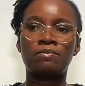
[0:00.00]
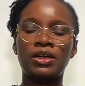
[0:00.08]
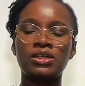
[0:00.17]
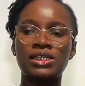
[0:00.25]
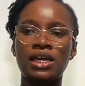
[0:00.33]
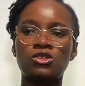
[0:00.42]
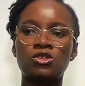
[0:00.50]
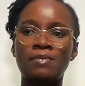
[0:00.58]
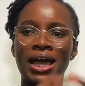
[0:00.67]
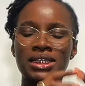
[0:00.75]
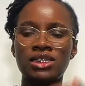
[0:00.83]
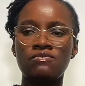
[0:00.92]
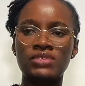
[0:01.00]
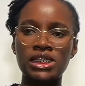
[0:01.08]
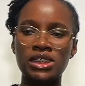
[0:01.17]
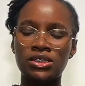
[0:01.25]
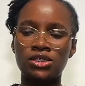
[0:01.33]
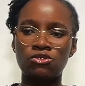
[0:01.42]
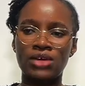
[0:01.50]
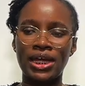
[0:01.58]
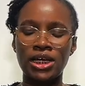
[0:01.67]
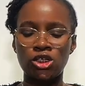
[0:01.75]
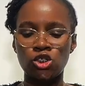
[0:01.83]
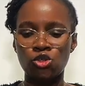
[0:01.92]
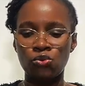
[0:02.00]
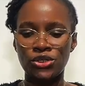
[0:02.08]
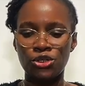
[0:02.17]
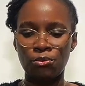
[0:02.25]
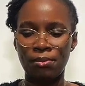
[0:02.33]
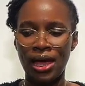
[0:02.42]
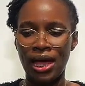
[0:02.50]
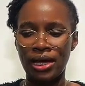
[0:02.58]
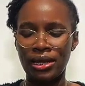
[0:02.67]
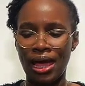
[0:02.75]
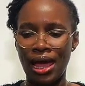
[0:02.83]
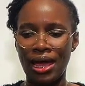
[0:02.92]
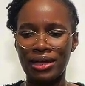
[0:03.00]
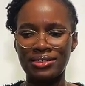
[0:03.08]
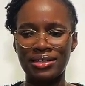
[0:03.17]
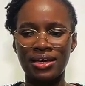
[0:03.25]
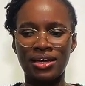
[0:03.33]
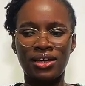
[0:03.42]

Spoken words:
Because there are some activities that you get into with your man and